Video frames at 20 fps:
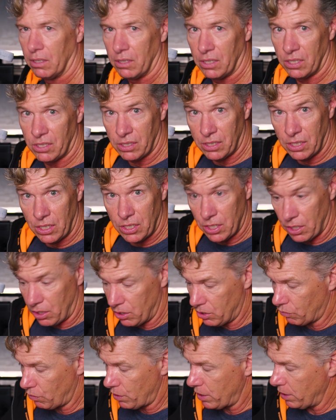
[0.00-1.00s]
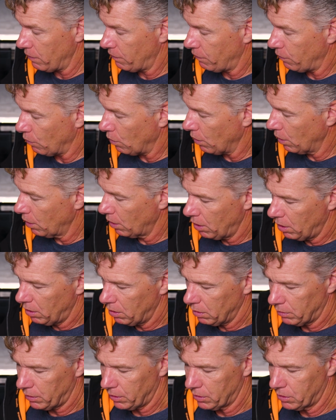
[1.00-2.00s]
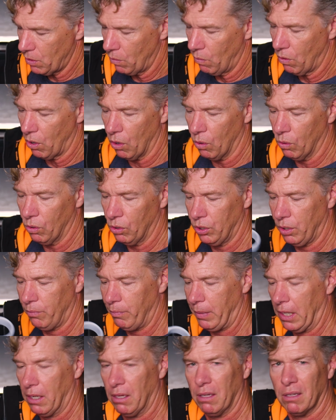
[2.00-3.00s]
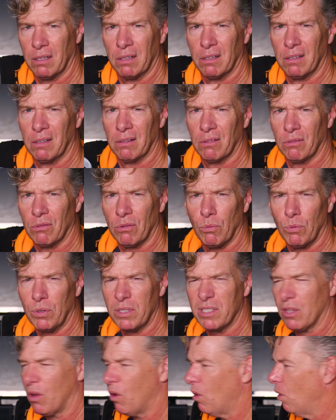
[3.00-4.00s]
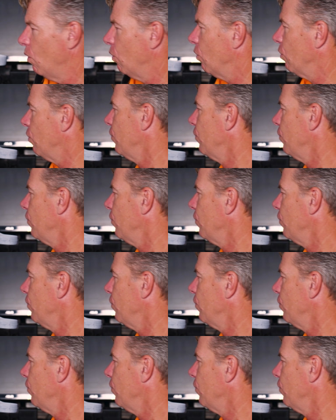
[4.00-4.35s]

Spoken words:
This is the Gen 3 and 4. There's no hole in the middle. What's the hole?